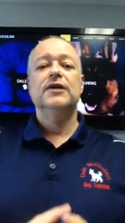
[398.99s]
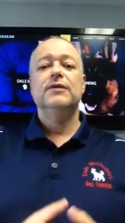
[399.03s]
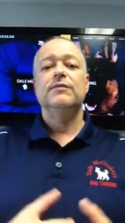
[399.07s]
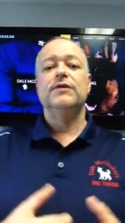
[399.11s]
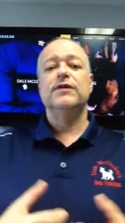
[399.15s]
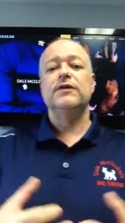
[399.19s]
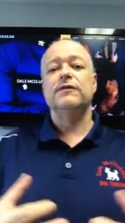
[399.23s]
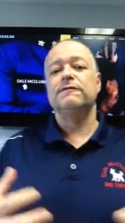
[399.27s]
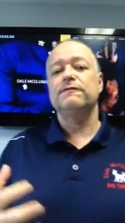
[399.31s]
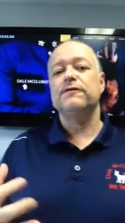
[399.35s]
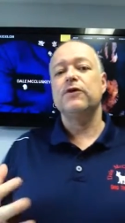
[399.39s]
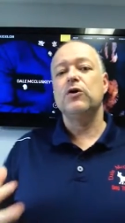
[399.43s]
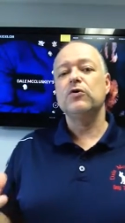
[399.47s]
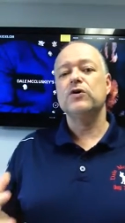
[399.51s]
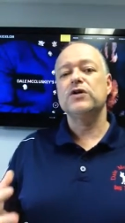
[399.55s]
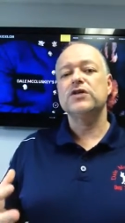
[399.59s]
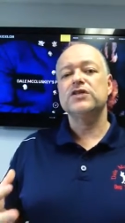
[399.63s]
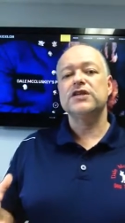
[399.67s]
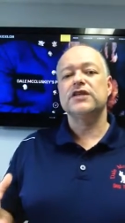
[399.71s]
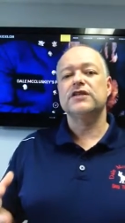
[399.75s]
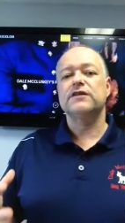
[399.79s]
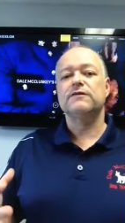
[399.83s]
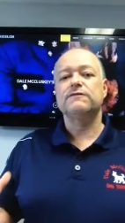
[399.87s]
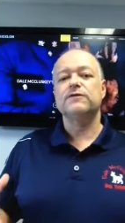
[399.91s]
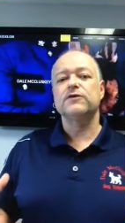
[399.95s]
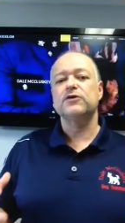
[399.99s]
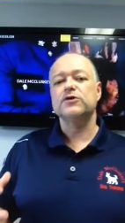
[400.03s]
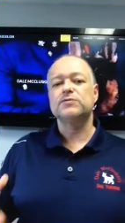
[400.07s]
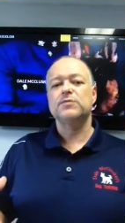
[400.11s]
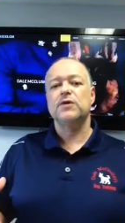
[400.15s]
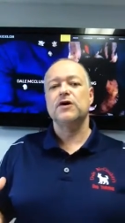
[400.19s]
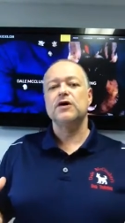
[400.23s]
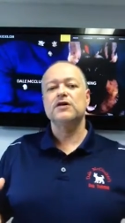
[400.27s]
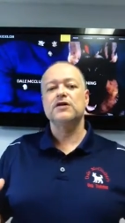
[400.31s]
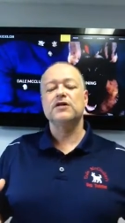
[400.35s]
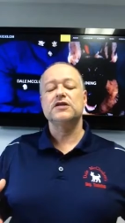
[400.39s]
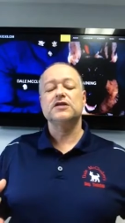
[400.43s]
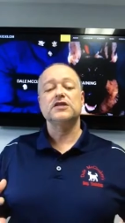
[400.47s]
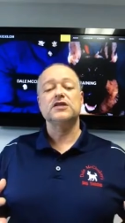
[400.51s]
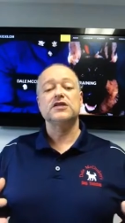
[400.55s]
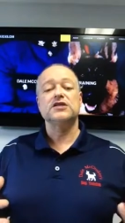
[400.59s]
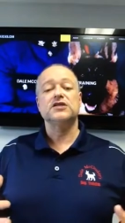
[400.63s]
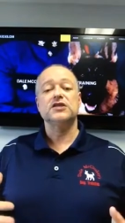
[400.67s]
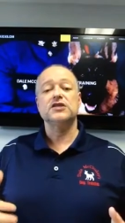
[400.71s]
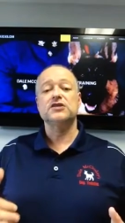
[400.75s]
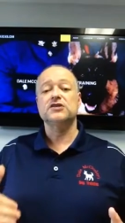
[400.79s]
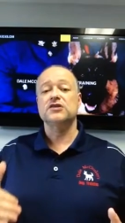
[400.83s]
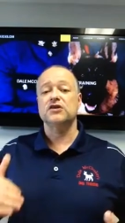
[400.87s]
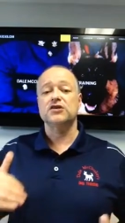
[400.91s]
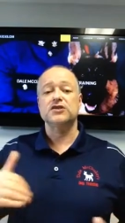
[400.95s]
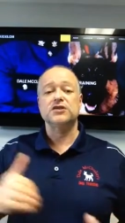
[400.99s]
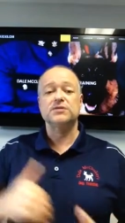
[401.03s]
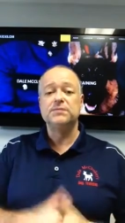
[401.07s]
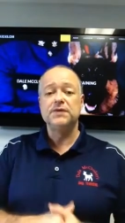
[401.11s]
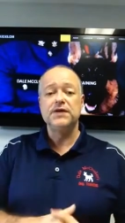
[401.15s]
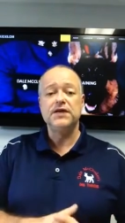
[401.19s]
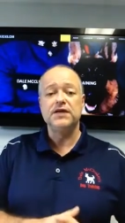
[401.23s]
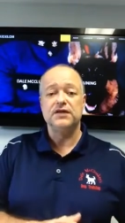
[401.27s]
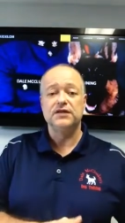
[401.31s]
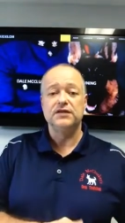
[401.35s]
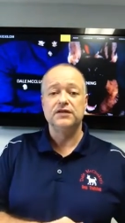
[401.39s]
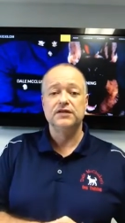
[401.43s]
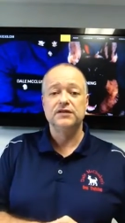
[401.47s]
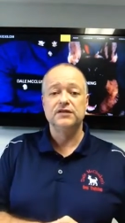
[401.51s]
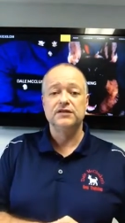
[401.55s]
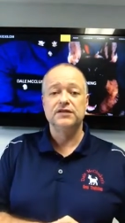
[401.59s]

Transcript: But the focus at the first part of this is just on speed.